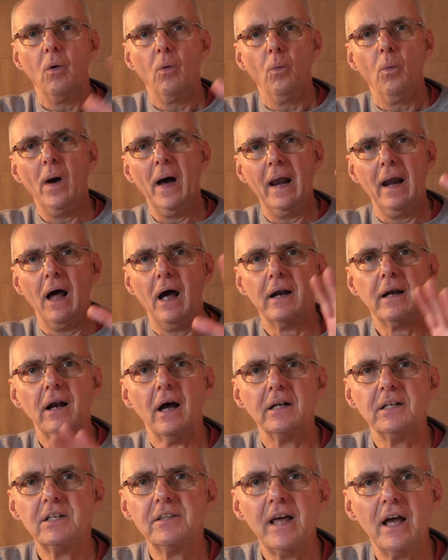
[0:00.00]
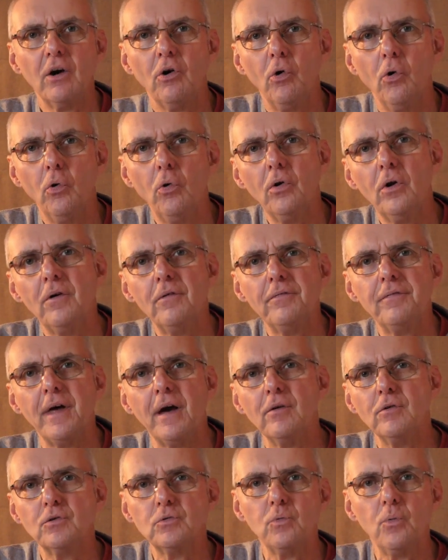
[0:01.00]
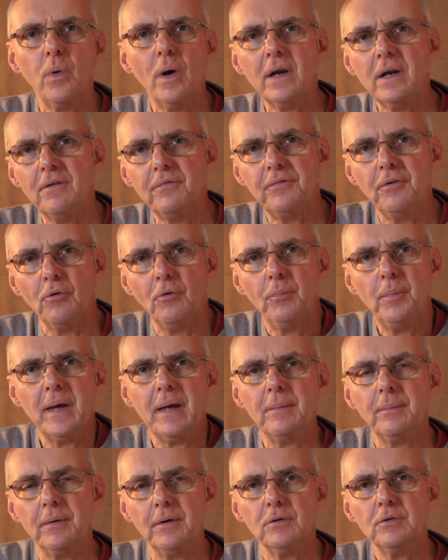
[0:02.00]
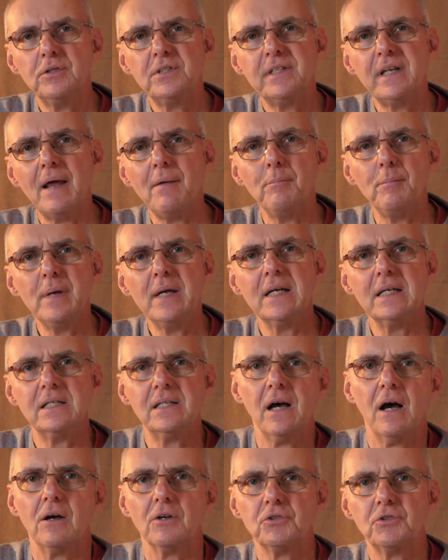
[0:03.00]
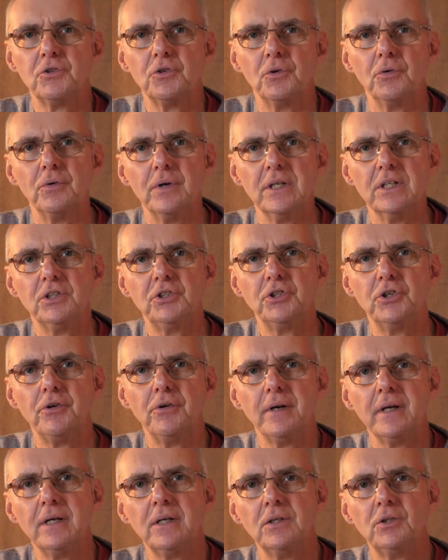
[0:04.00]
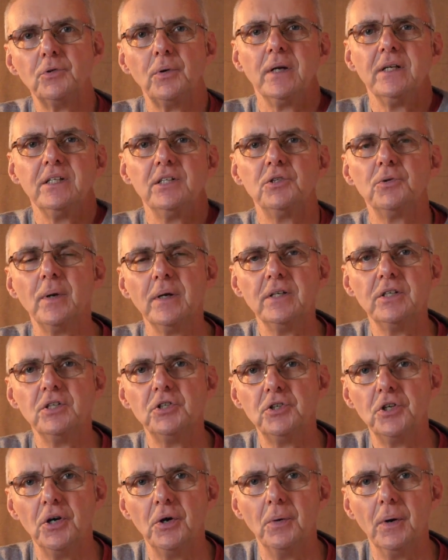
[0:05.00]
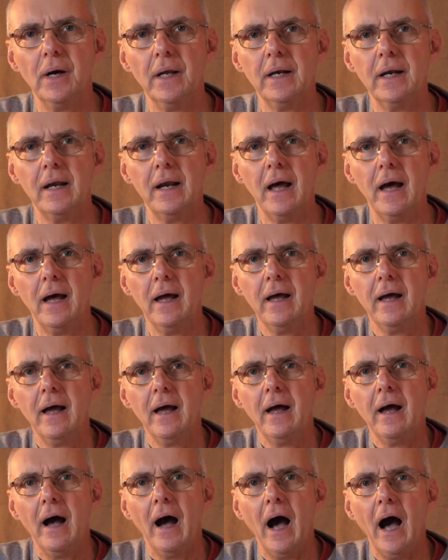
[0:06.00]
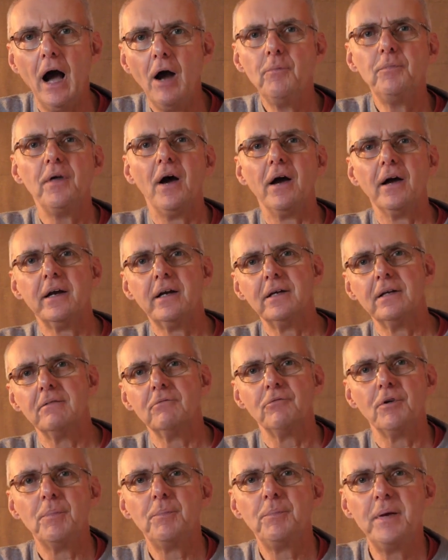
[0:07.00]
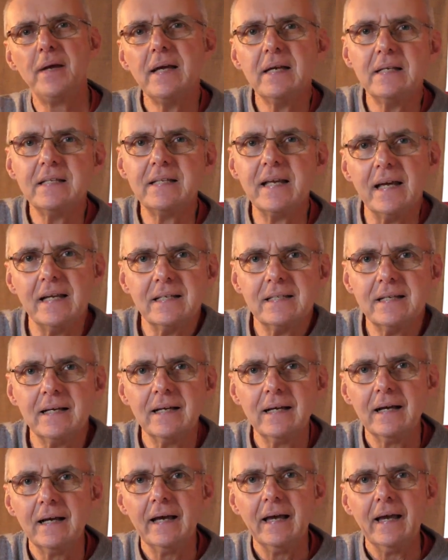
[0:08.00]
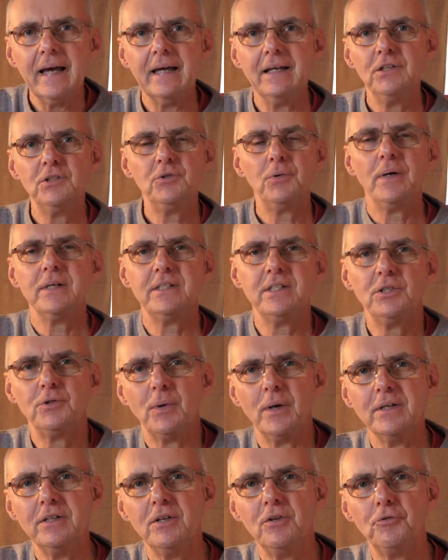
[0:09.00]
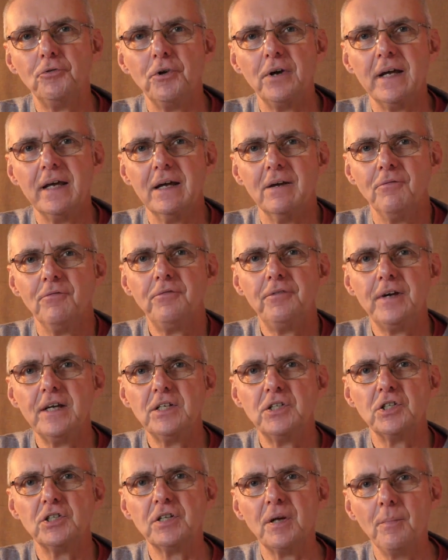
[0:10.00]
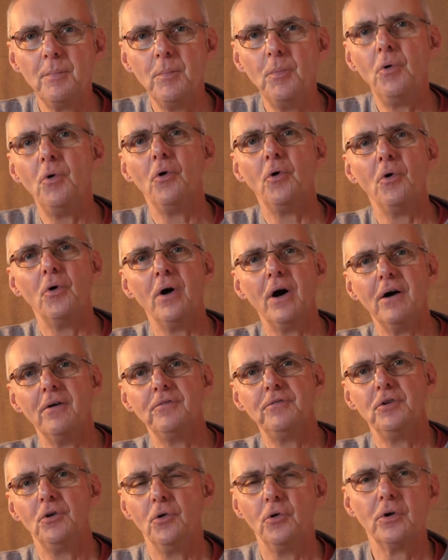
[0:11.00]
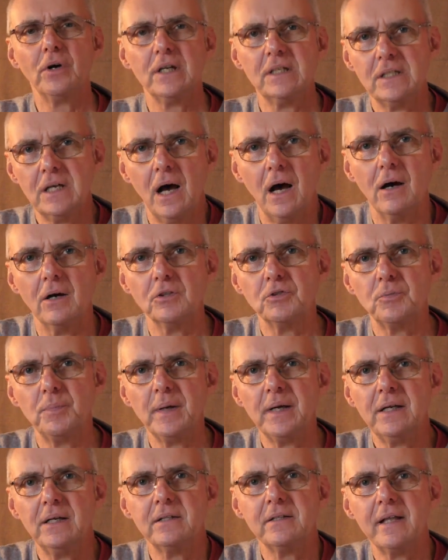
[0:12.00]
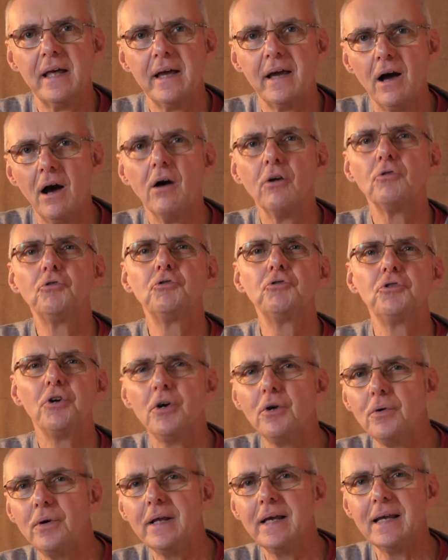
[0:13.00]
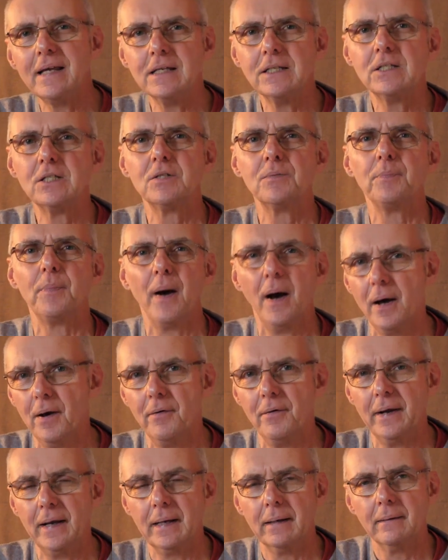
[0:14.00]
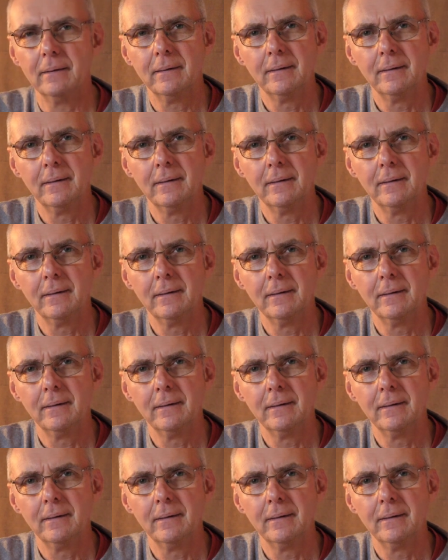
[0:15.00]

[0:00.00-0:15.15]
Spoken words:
Well, I'd like to thank all of those wonderful people who sent me guitar stories during 2022, and I hope that I can repeat it in 2023 and feature some more of your guitars, because they are truly inspiring.